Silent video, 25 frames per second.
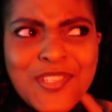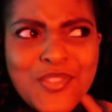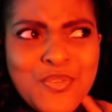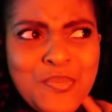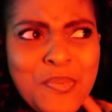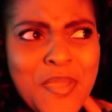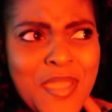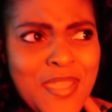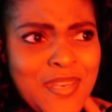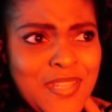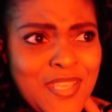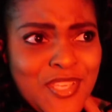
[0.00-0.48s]
do
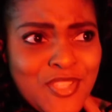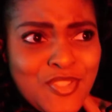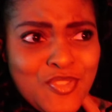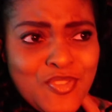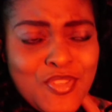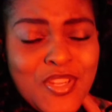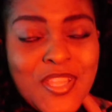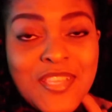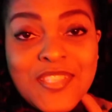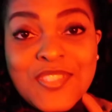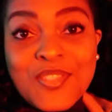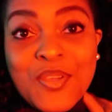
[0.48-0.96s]
bad
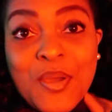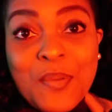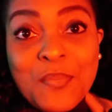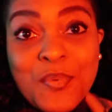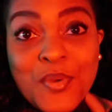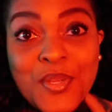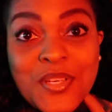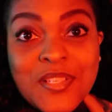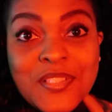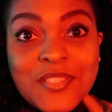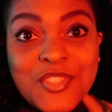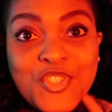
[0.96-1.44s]
yesterday so I'm
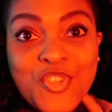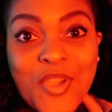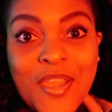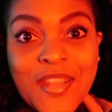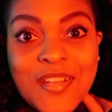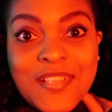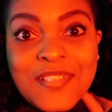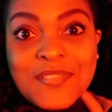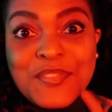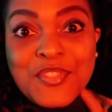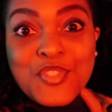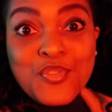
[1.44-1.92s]
gonna try
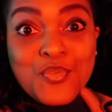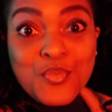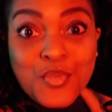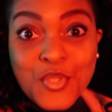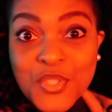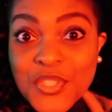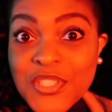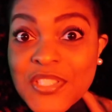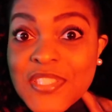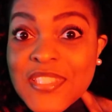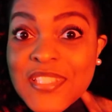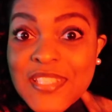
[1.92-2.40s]
to do
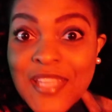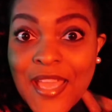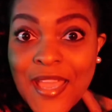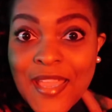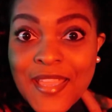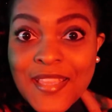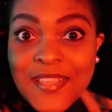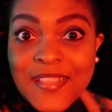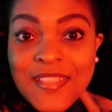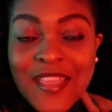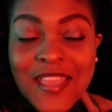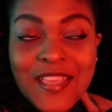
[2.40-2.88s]
good
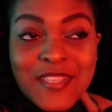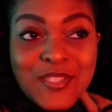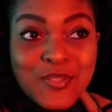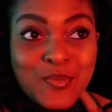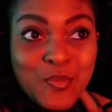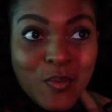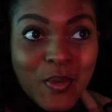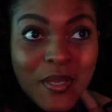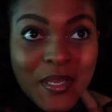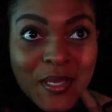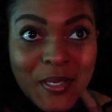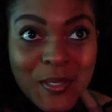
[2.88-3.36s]
tonight as
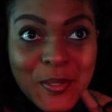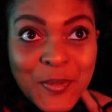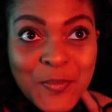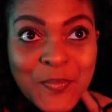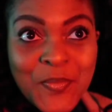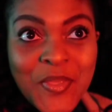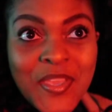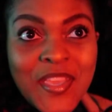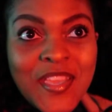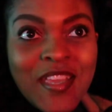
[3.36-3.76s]
well